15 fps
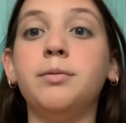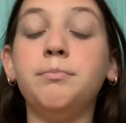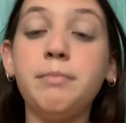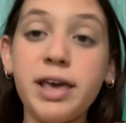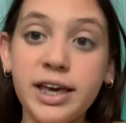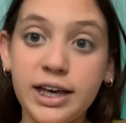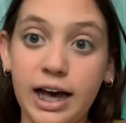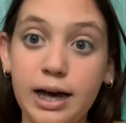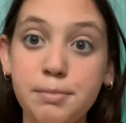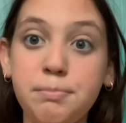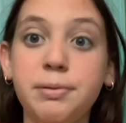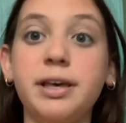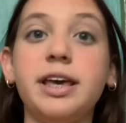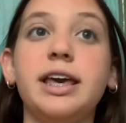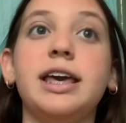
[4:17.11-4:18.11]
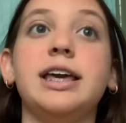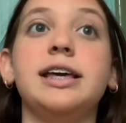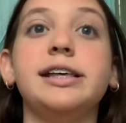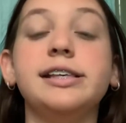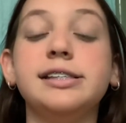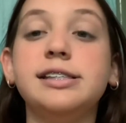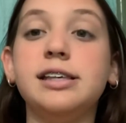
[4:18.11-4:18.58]
makeup
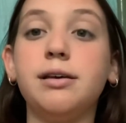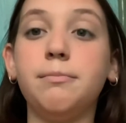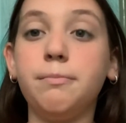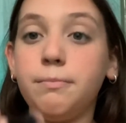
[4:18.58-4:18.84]
is